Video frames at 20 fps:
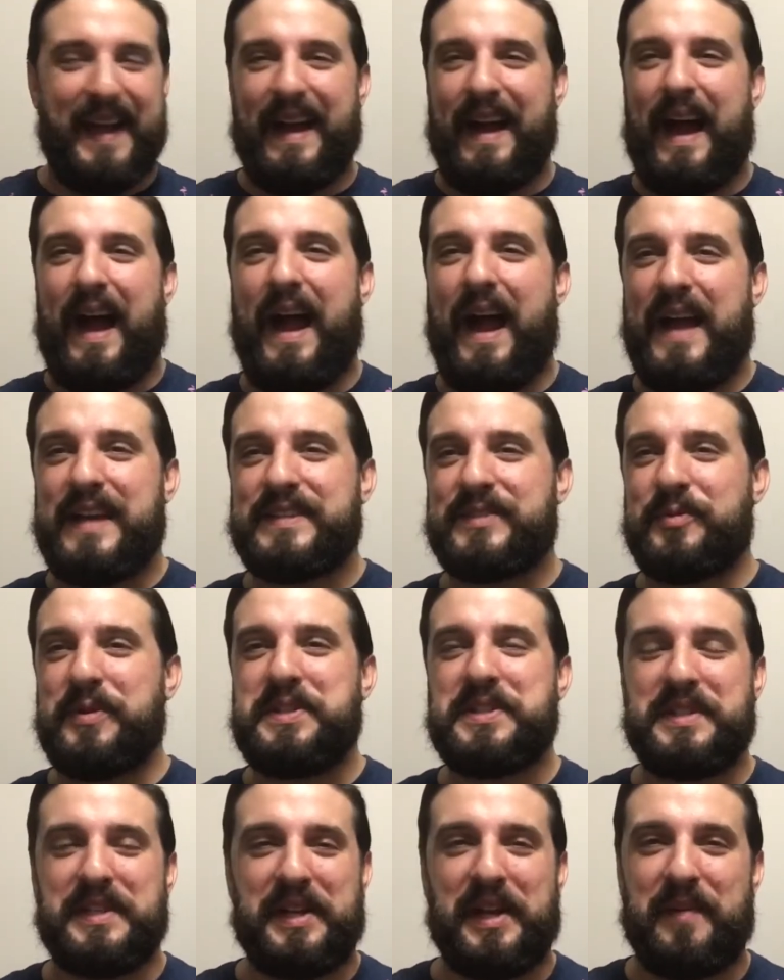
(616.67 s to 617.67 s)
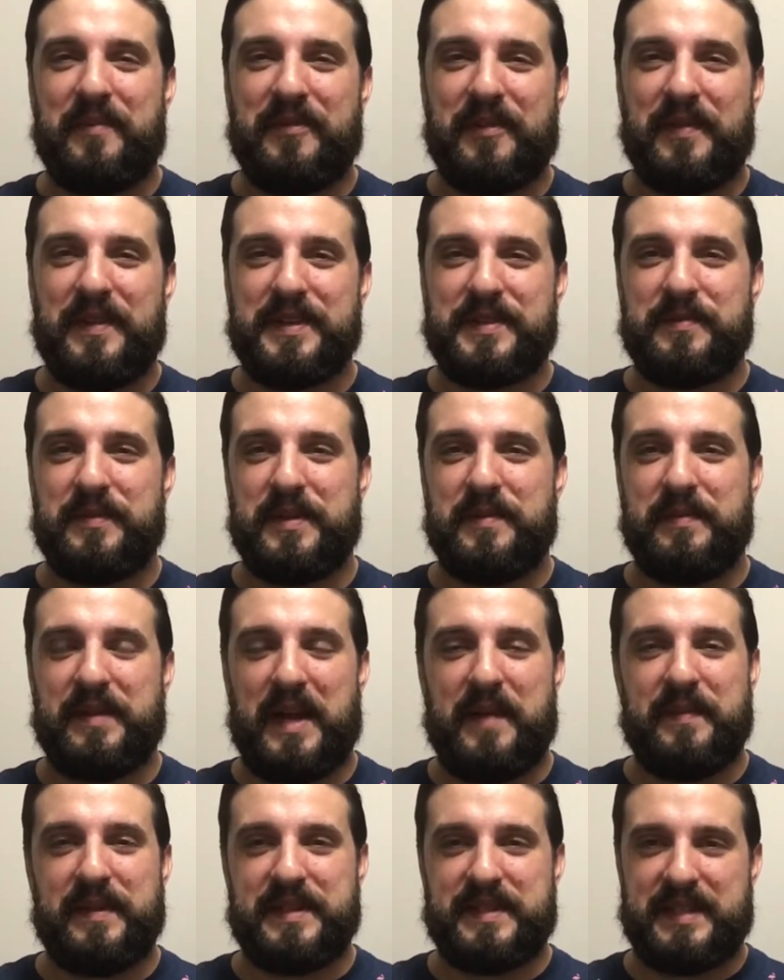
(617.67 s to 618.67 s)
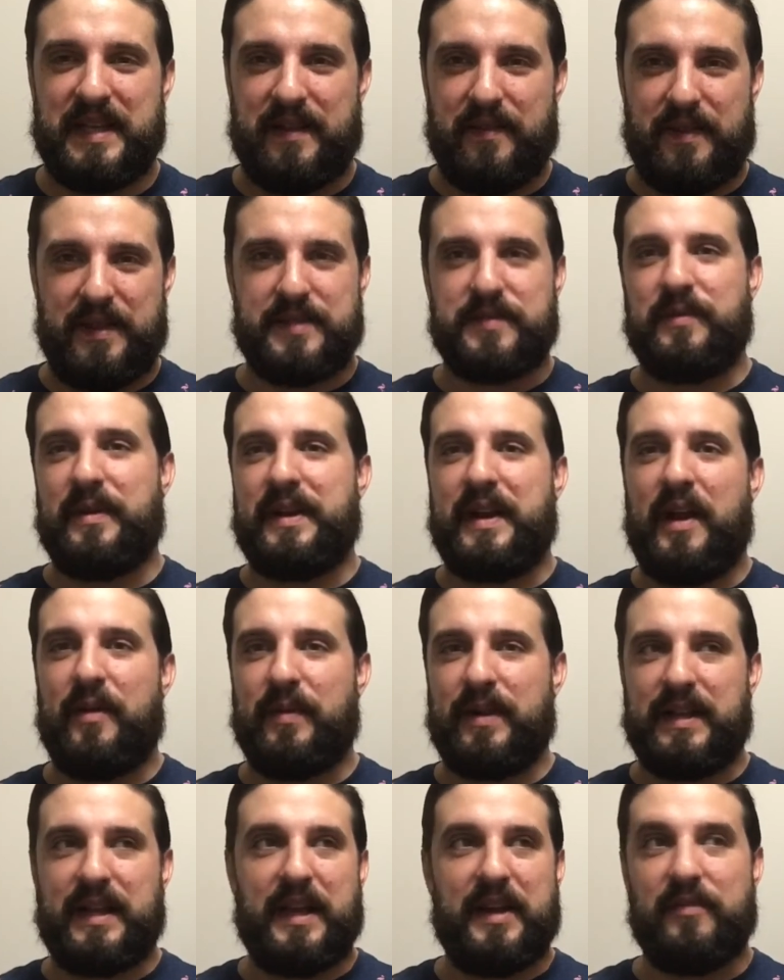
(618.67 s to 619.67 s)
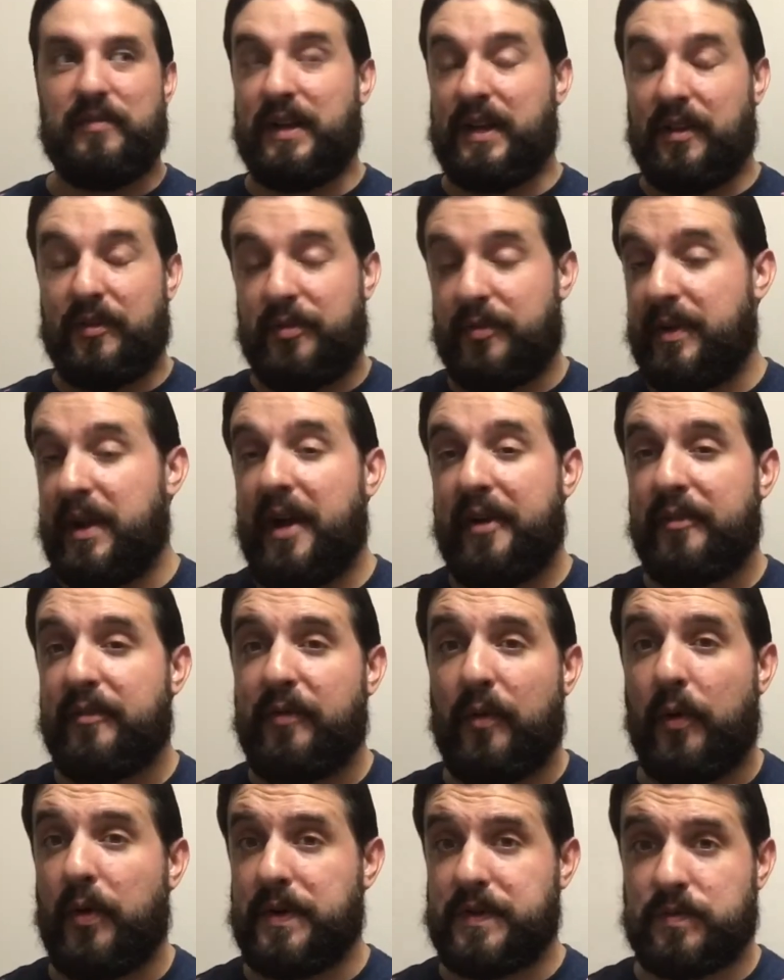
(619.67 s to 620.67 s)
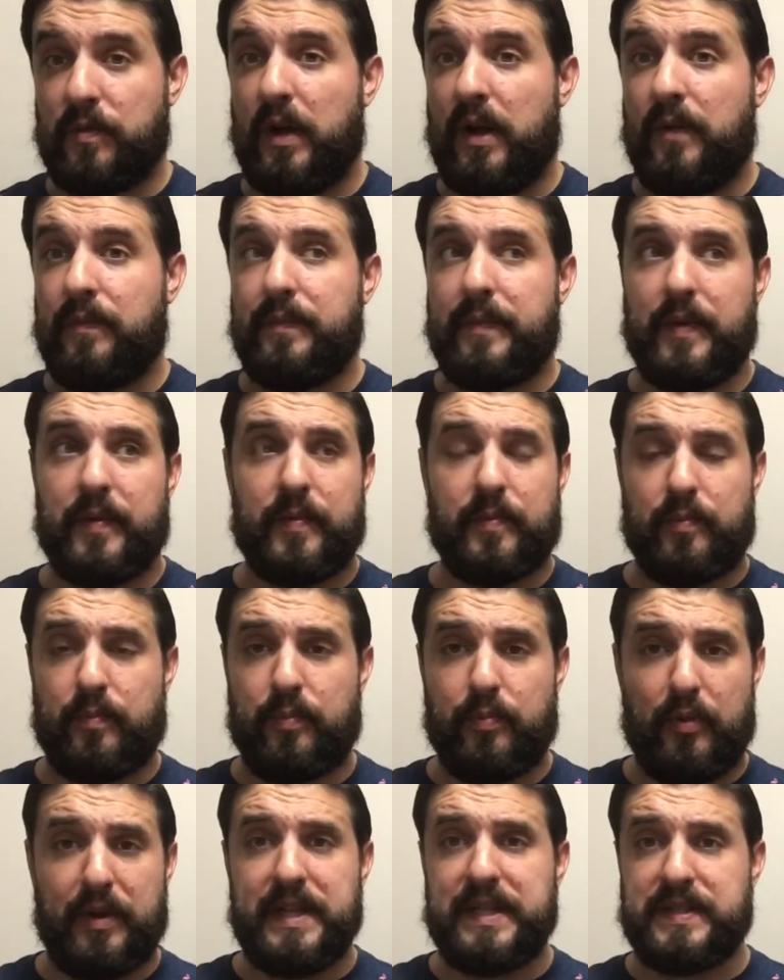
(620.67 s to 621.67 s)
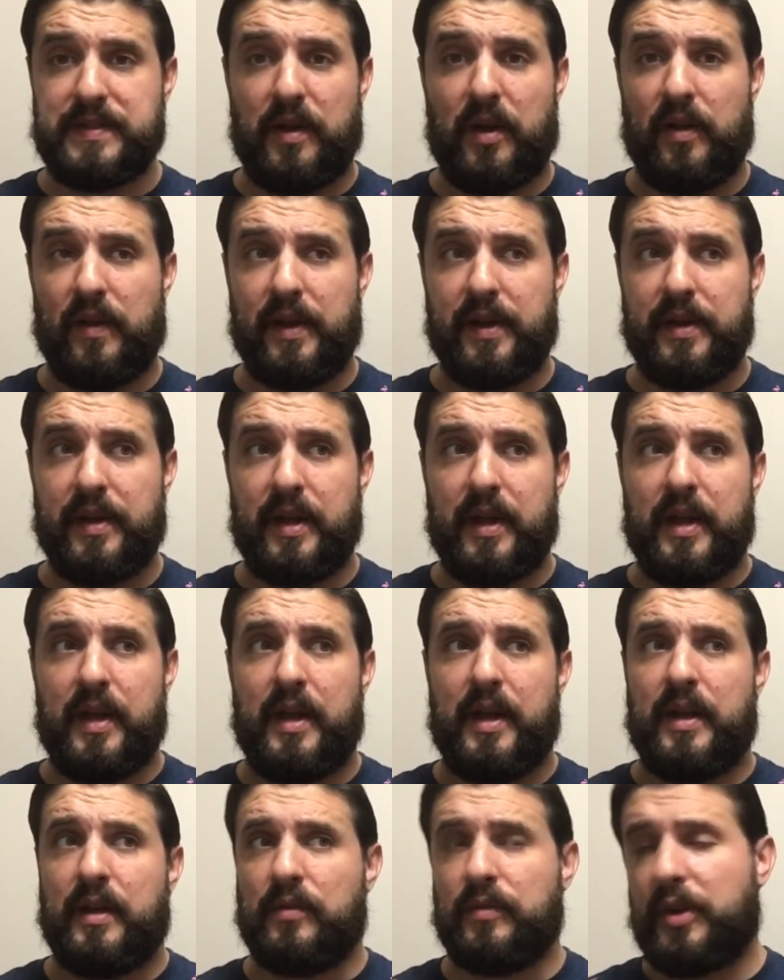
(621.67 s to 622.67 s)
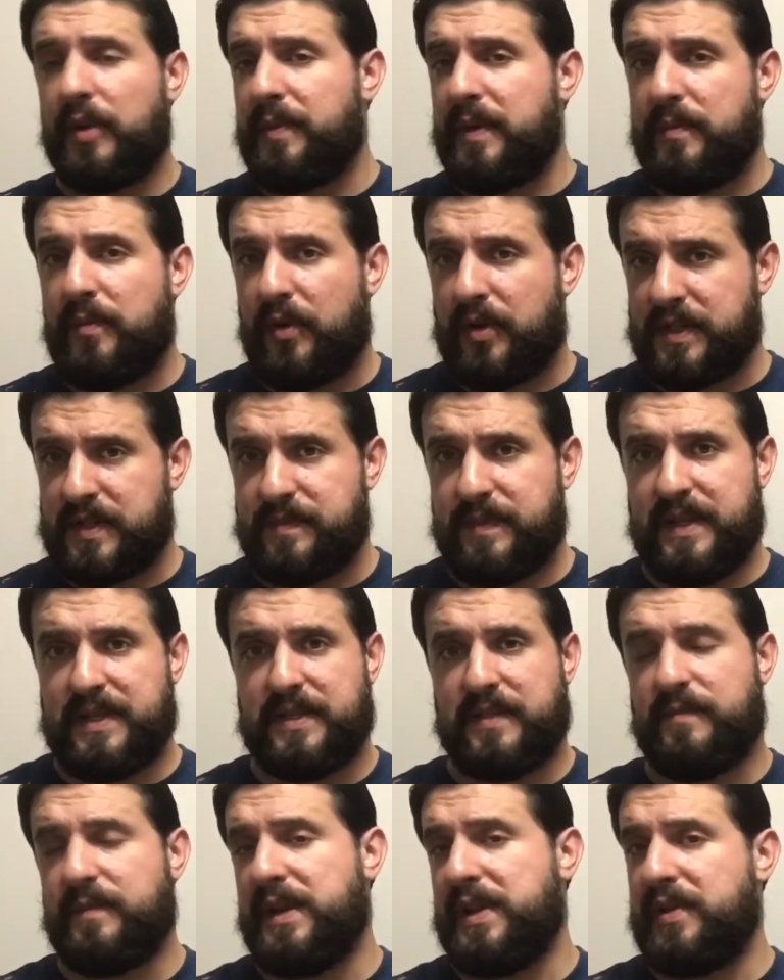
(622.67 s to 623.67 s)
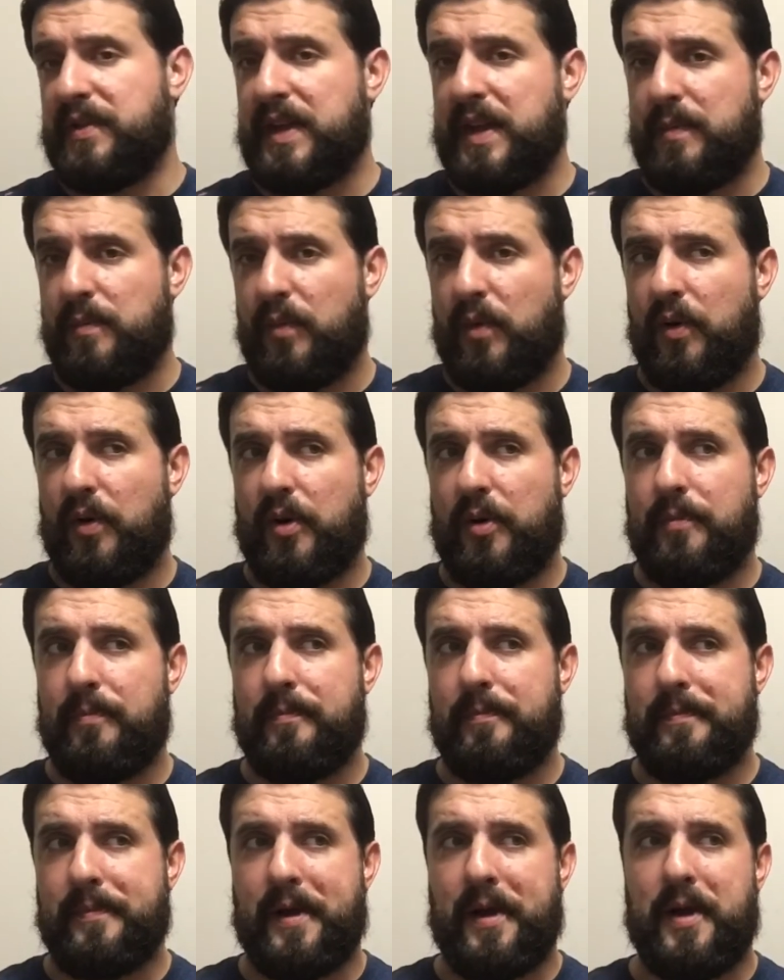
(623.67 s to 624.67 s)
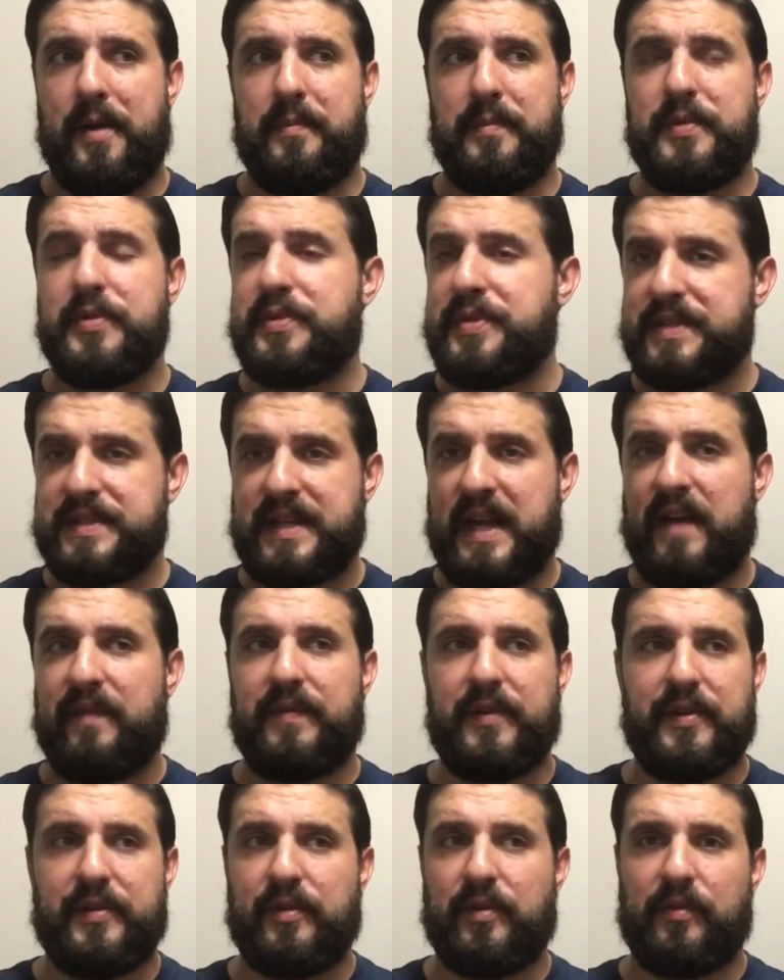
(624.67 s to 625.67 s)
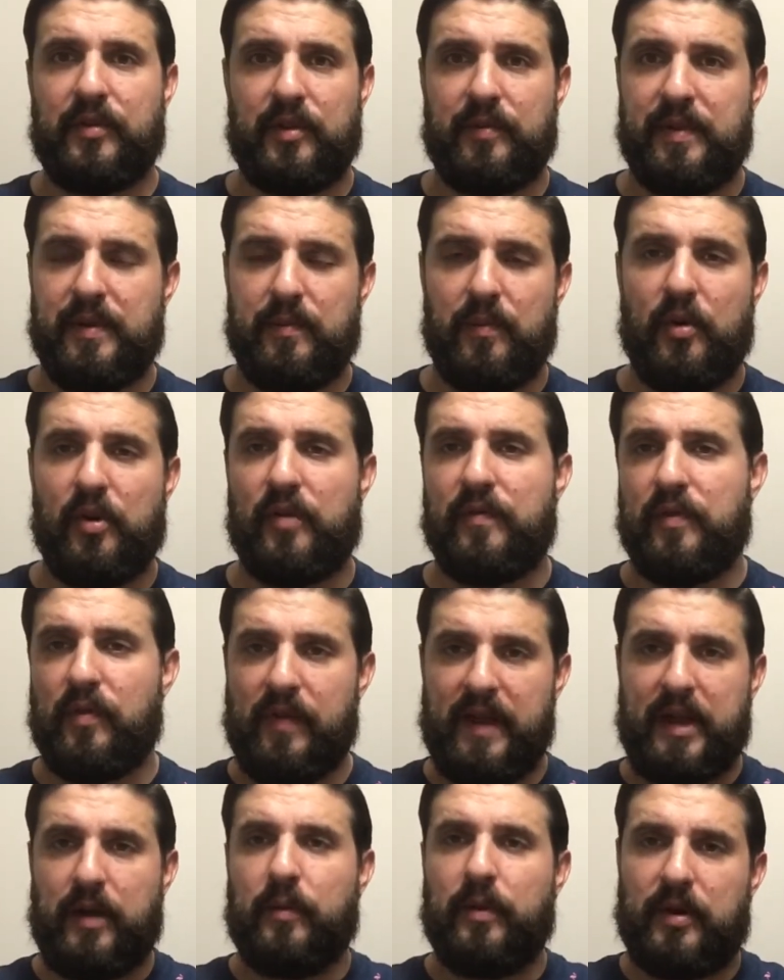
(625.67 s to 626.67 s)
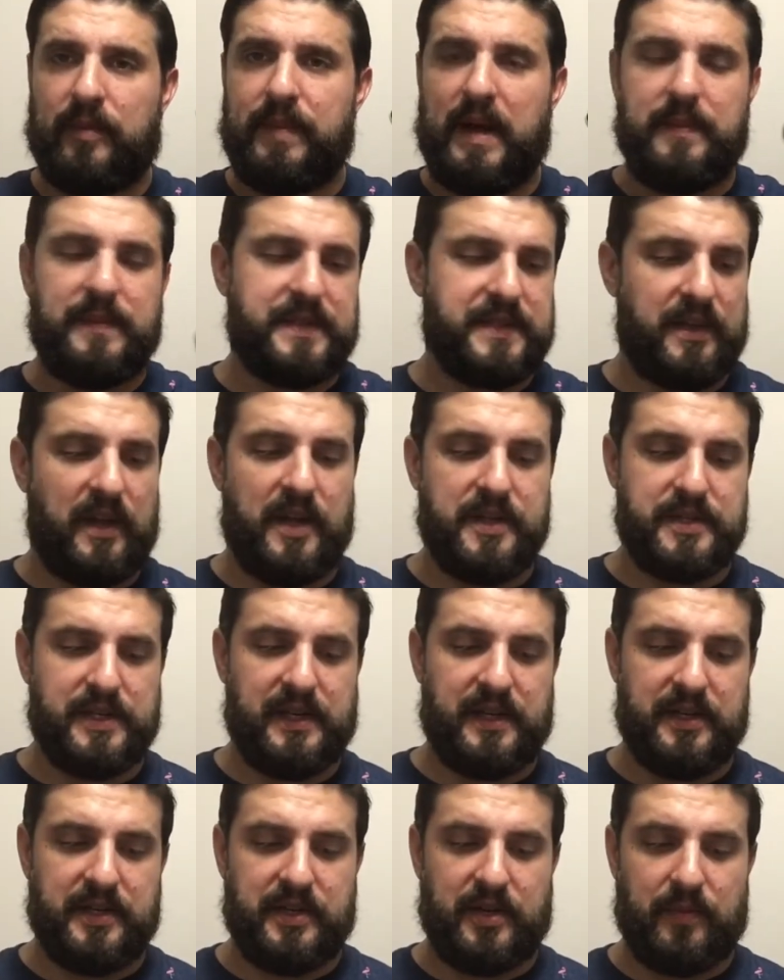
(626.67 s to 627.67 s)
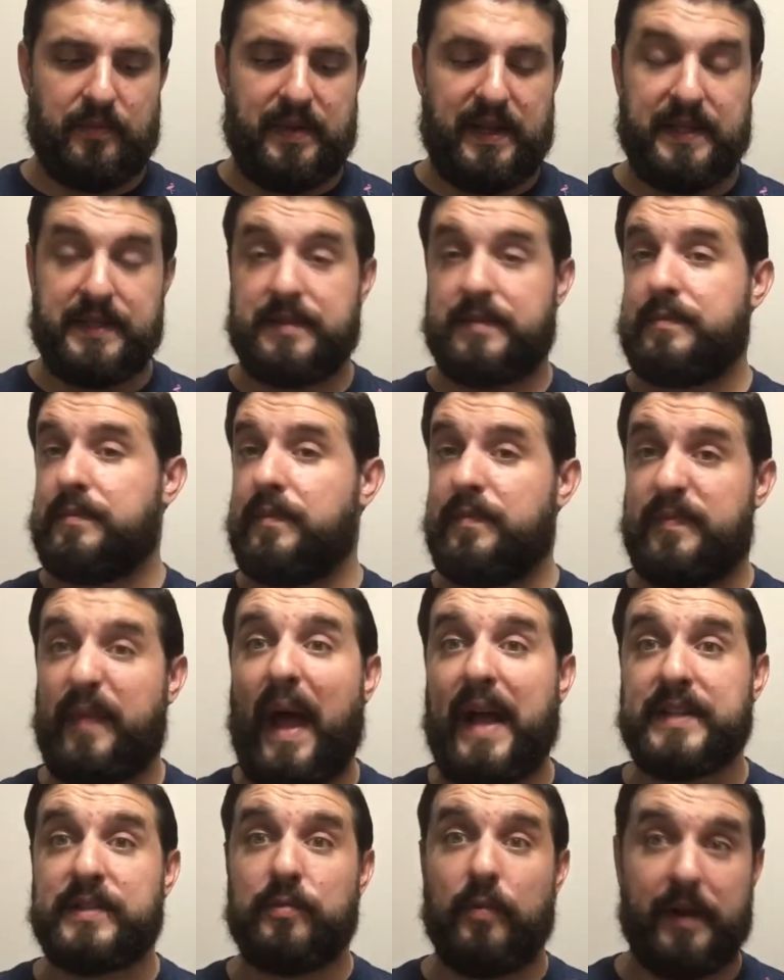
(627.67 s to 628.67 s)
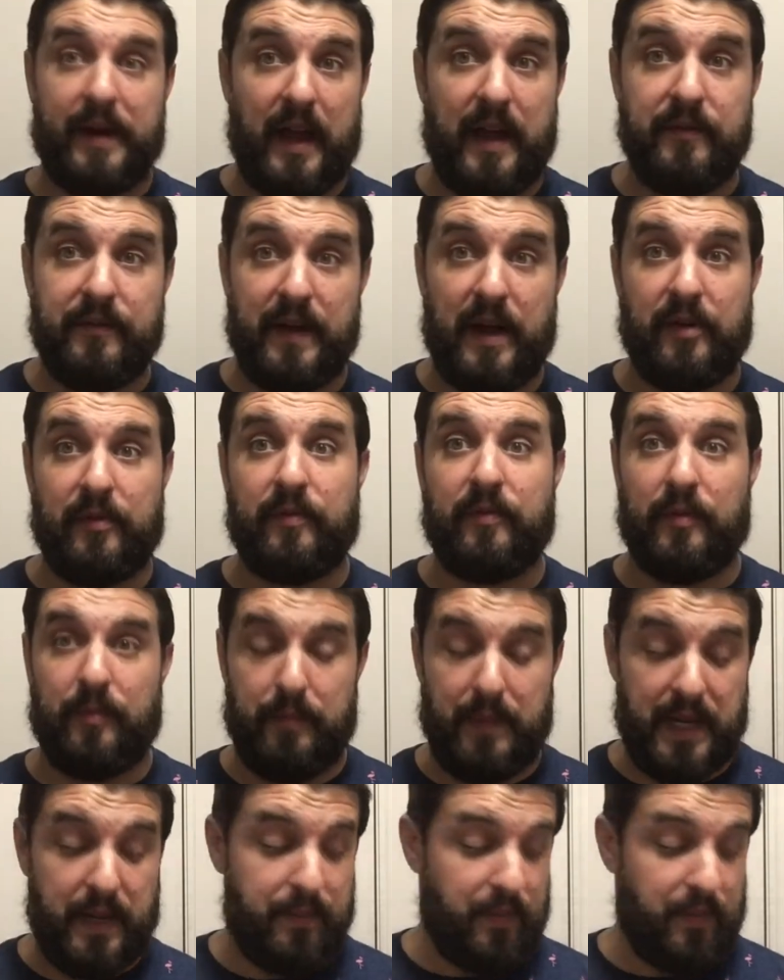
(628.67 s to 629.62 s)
I switched it up for this one, but I'm going to say this one I would give like a 3 out of 4 as well. It's pretty solid, a little bit more expensive, but you get more. You just have to do a little bit more of the legwork by massaging it into your pits. That's what I found for me